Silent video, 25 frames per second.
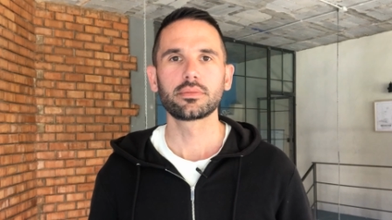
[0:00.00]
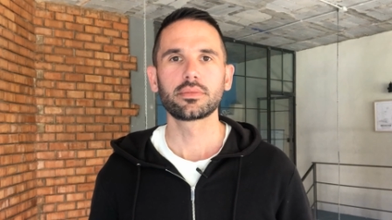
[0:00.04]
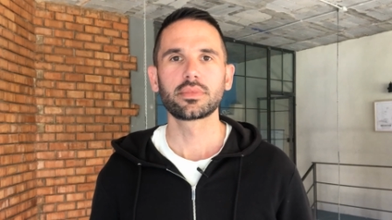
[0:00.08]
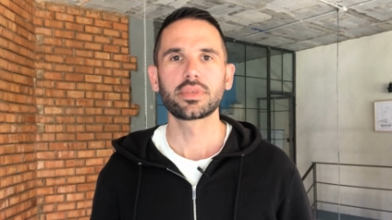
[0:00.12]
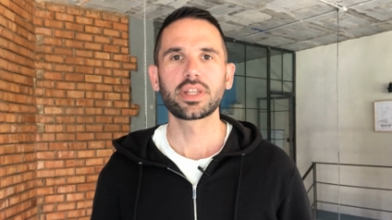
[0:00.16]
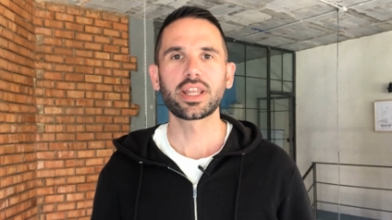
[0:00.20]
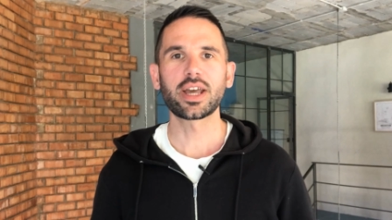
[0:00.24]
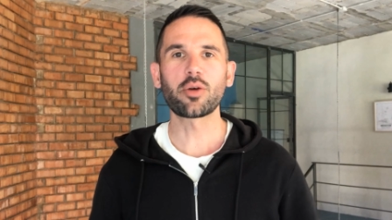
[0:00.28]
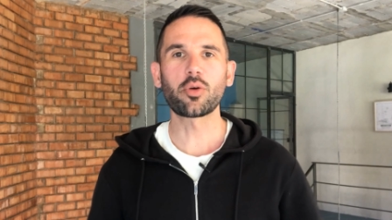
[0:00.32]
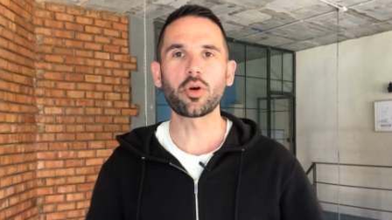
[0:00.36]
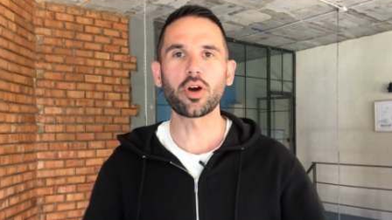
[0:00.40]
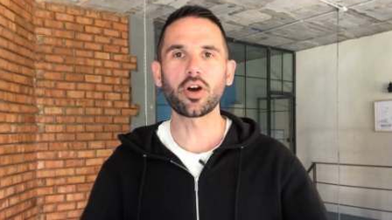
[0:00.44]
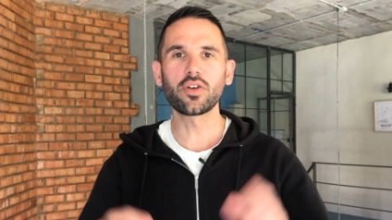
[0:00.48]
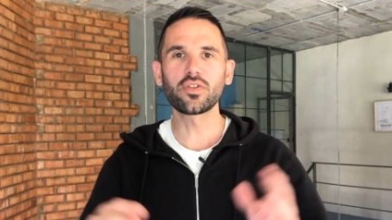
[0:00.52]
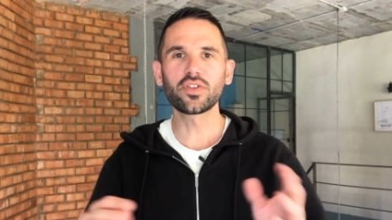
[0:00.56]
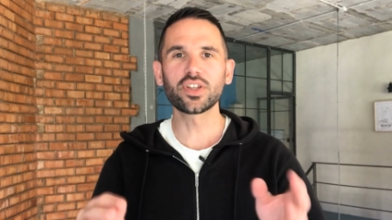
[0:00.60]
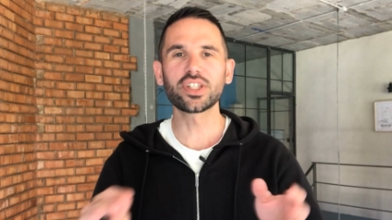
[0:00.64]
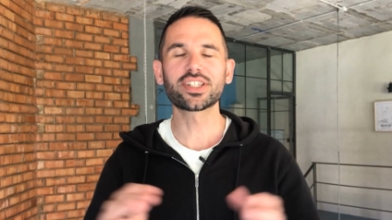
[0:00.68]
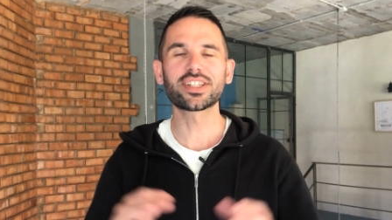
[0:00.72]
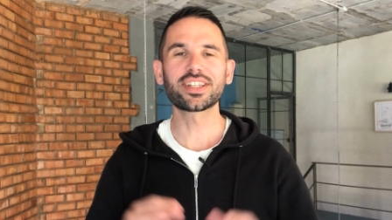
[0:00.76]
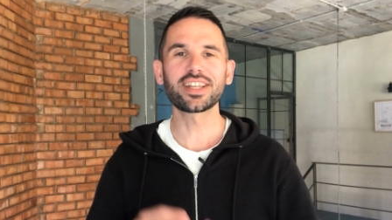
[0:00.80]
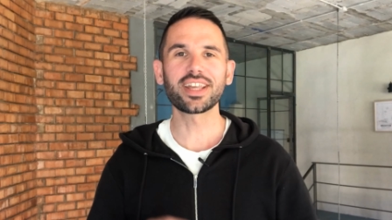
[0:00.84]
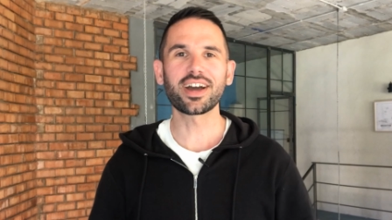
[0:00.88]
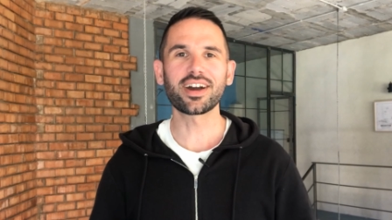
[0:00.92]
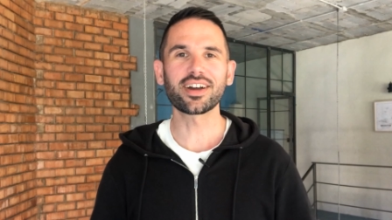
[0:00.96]
Now,
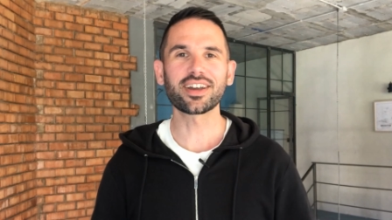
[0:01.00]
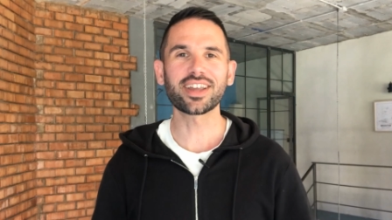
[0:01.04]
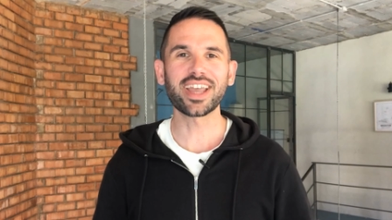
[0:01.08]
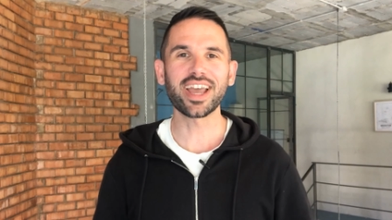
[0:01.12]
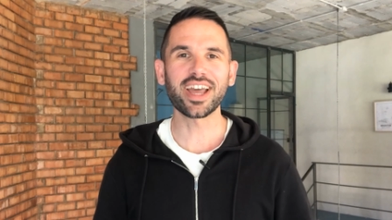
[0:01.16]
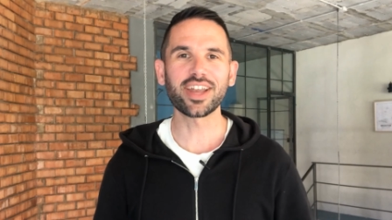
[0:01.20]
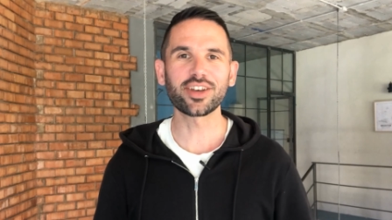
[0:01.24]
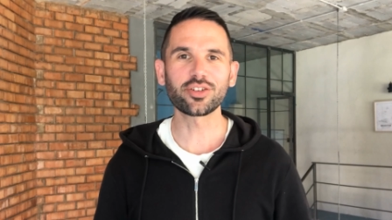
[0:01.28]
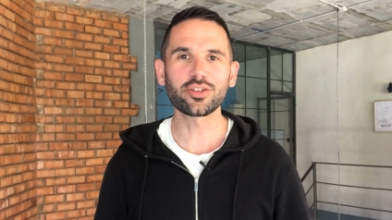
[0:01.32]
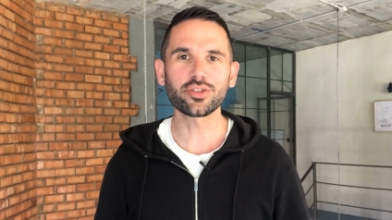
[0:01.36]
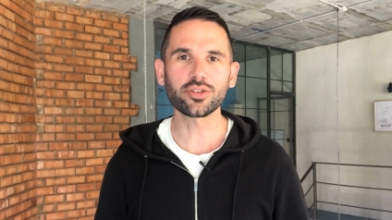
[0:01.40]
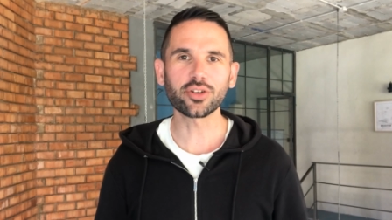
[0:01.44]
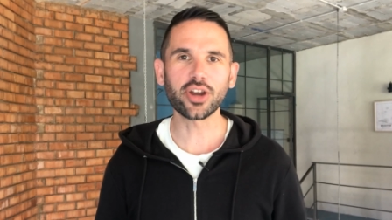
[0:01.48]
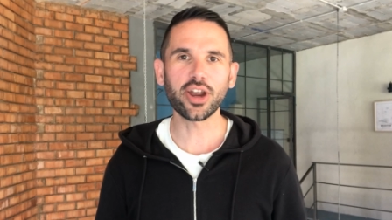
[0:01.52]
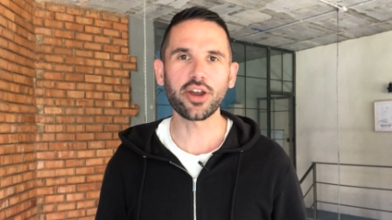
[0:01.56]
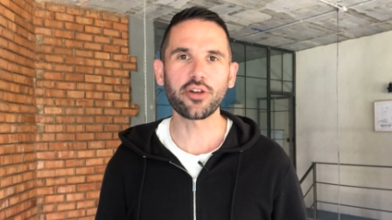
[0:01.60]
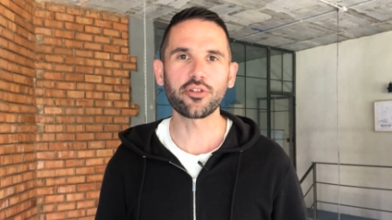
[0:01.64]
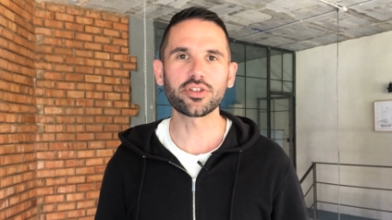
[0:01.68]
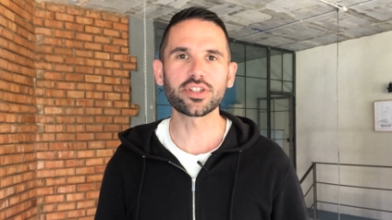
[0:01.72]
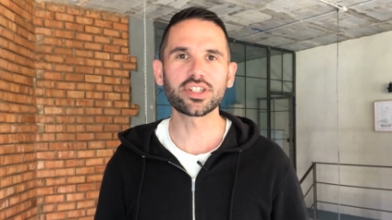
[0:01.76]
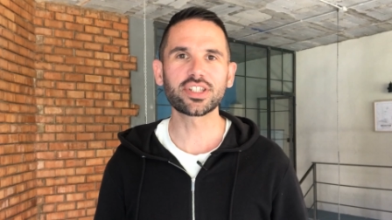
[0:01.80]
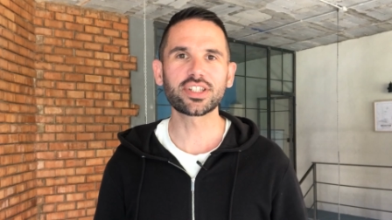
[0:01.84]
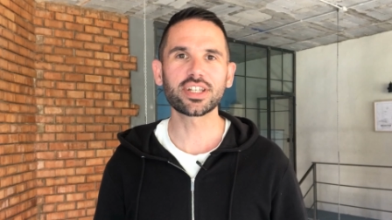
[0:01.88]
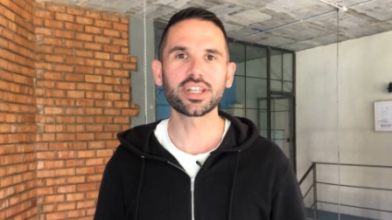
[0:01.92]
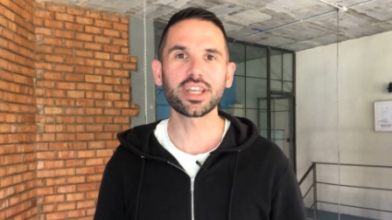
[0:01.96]
obviously, I cannot
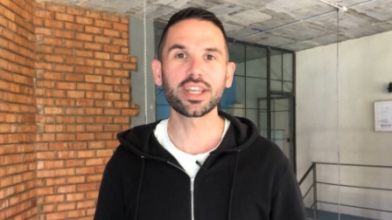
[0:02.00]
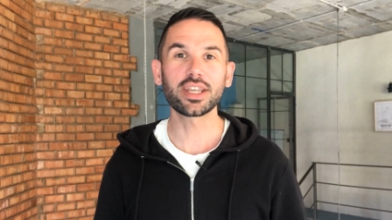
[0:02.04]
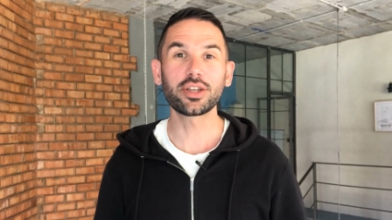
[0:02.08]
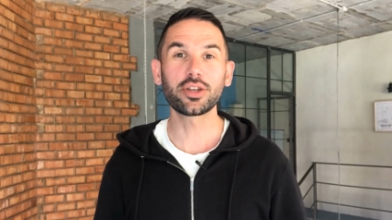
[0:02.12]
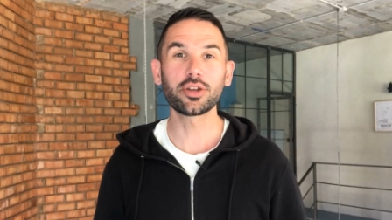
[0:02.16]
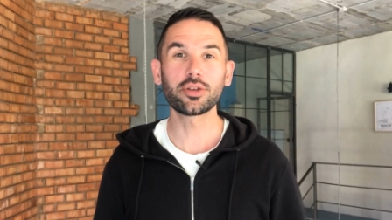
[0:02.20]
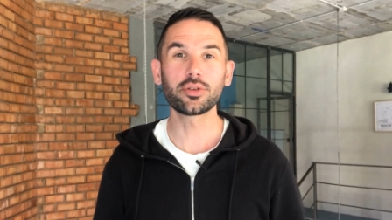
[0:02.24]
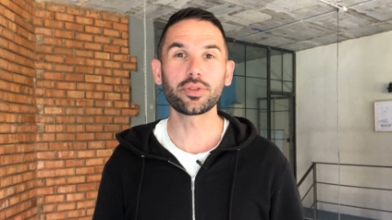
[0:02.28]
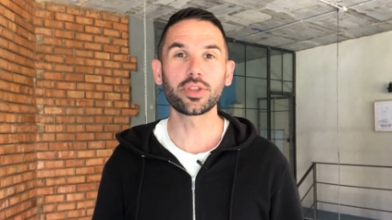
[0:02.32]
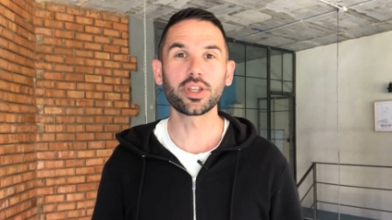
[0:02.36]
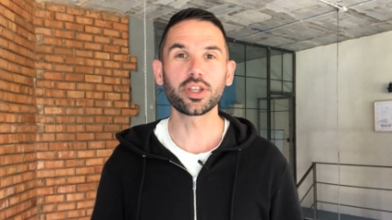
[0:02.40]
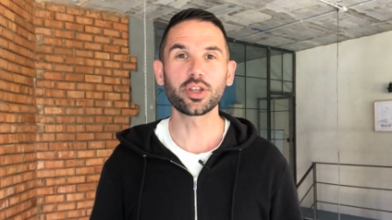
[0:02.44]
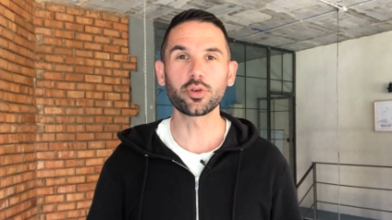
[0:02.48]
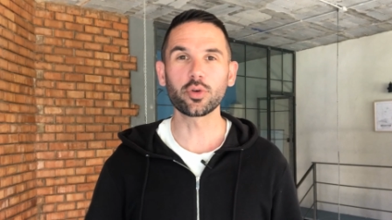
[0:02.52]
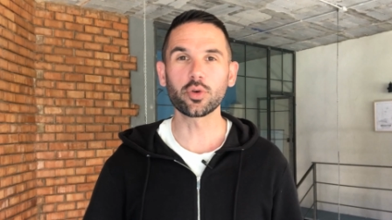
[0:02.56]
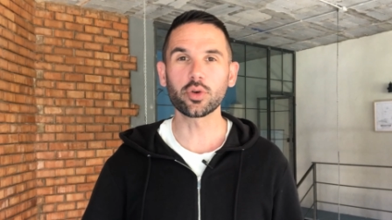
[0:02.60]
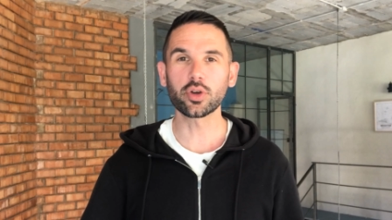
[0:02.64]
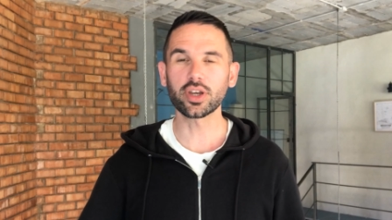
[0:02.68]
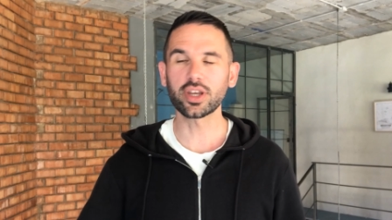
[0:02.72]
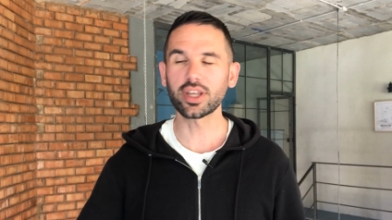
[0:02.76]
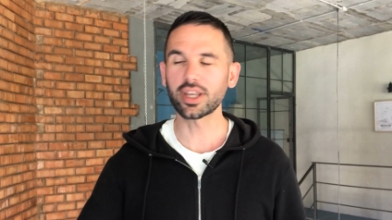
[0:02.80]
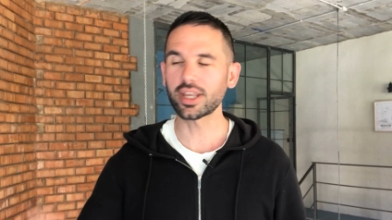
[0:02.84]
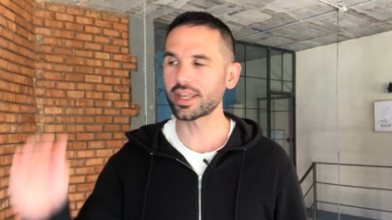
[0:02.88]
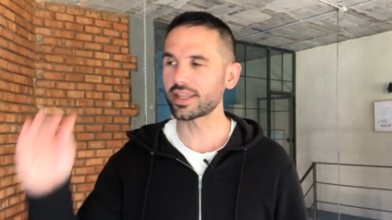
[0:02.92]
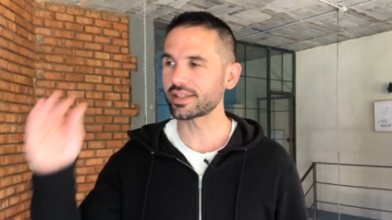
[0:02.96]
guarantee you that you're
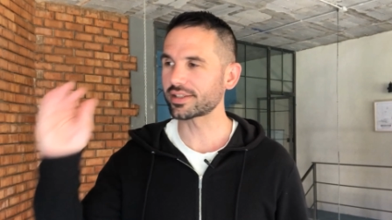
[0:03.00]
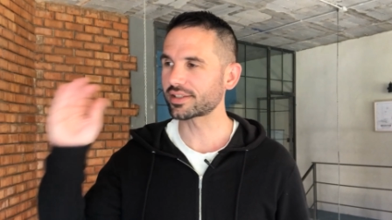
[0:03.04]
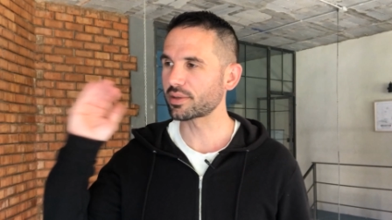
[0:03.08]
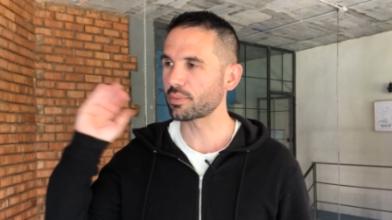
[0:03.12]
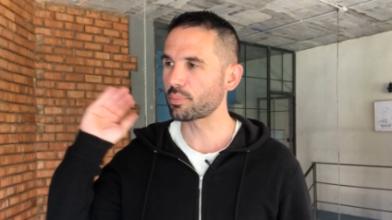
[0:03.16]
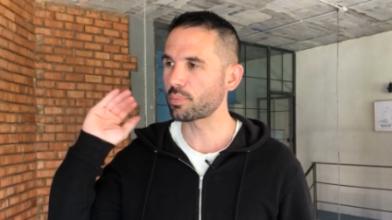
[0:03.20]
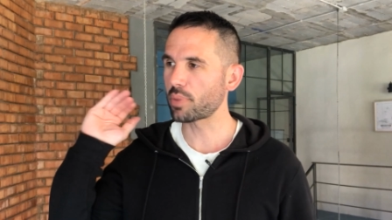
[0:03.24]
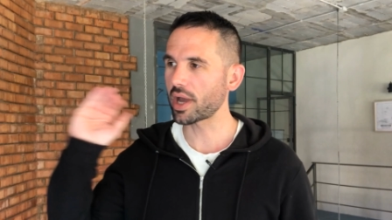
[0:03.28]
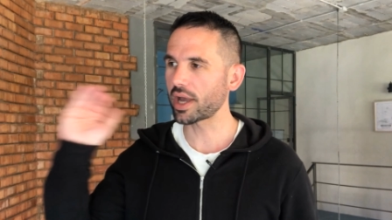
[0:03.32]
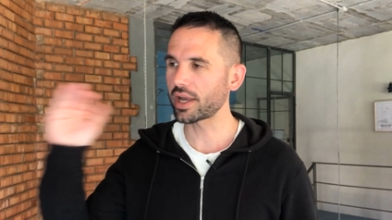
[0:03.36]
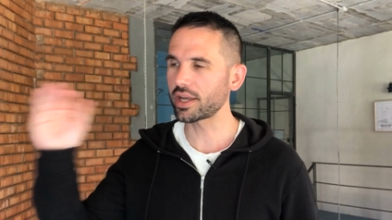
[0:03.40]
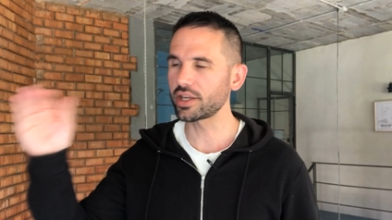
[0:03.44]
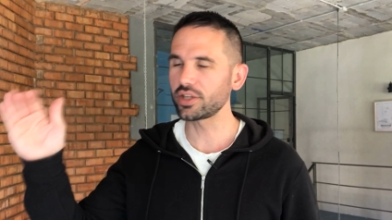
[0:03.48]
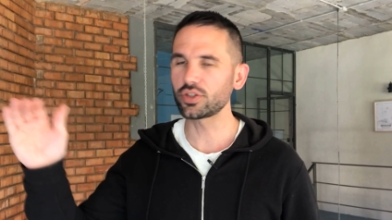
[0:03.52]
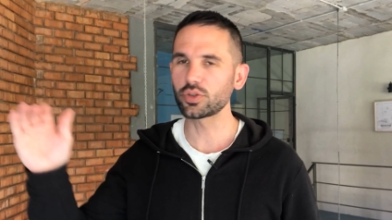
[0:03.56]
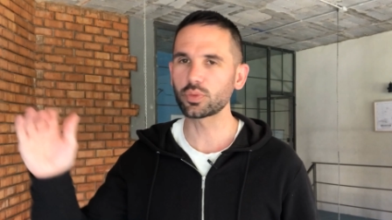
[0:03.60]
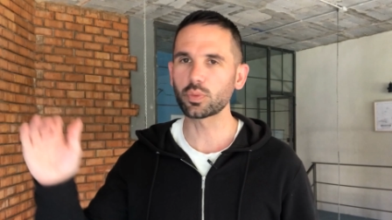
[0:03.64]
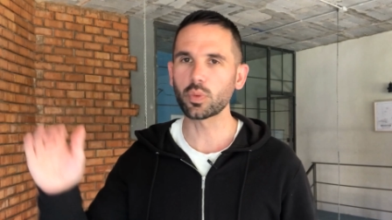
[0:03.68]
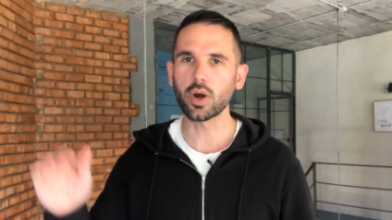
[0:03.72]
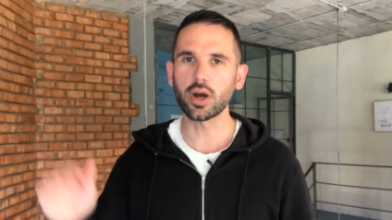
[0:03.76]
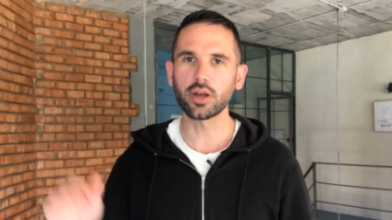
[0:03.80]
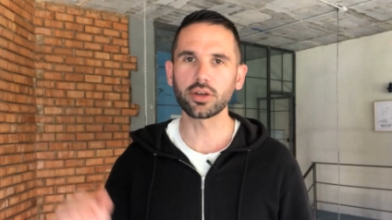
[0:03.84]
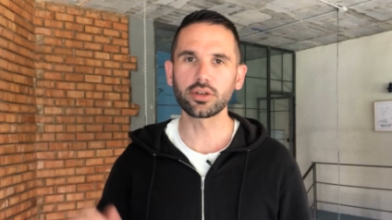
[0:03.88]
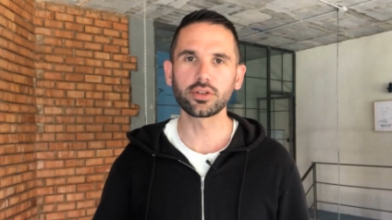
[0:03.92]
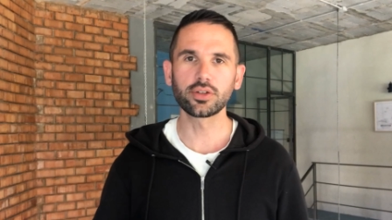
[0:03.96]
going to get to page
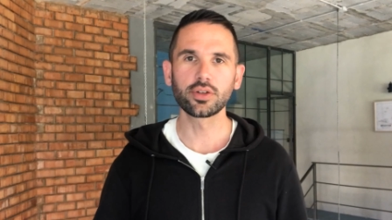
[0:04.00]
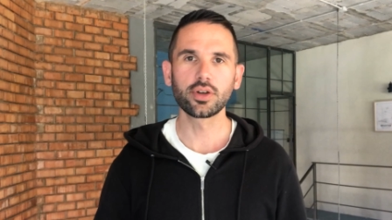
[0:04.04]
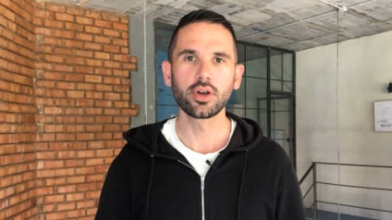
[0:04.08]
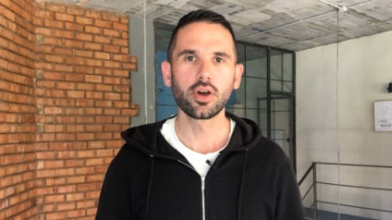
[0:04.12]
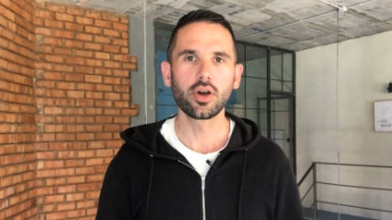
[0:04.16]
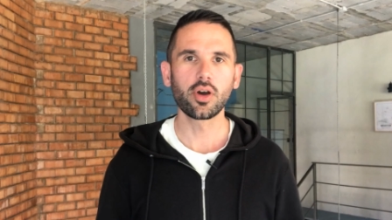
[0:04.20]
1